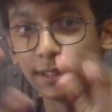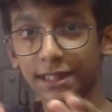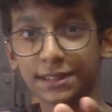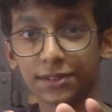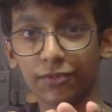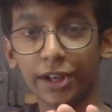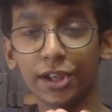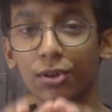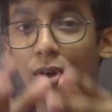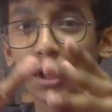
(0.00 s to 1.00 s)
this
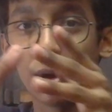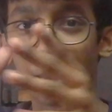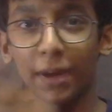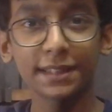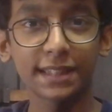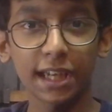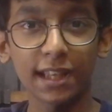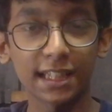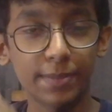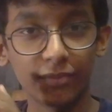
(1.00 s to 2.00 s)
video, my skin
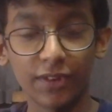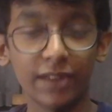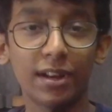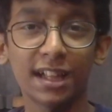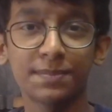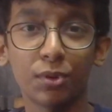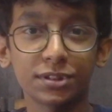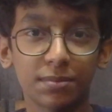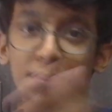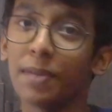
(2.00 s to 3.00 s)
has been very well
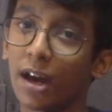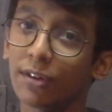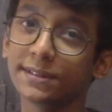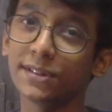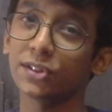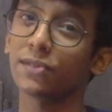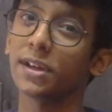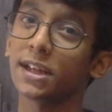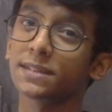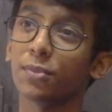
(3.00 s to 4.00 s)
exposed, the background is also very
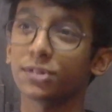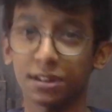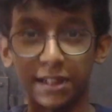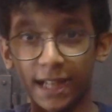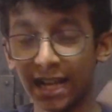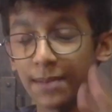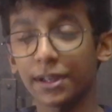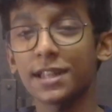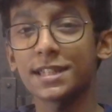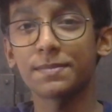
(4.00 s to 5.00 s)
exposed, the dynamic
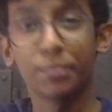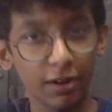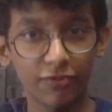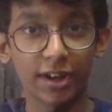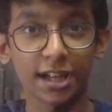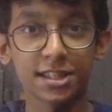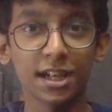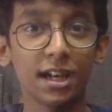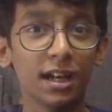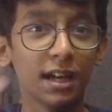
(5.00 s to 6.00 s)
range is perfect,
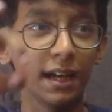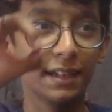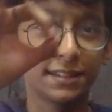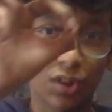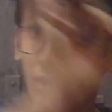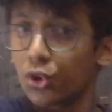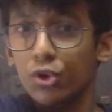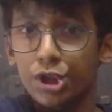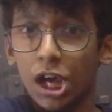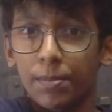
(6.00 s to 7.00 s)
it's not too
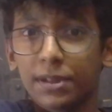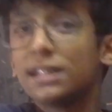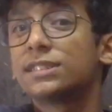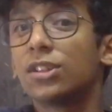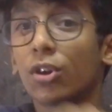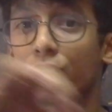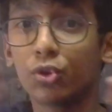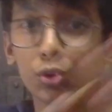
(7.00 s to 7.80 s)
sharp, it's not too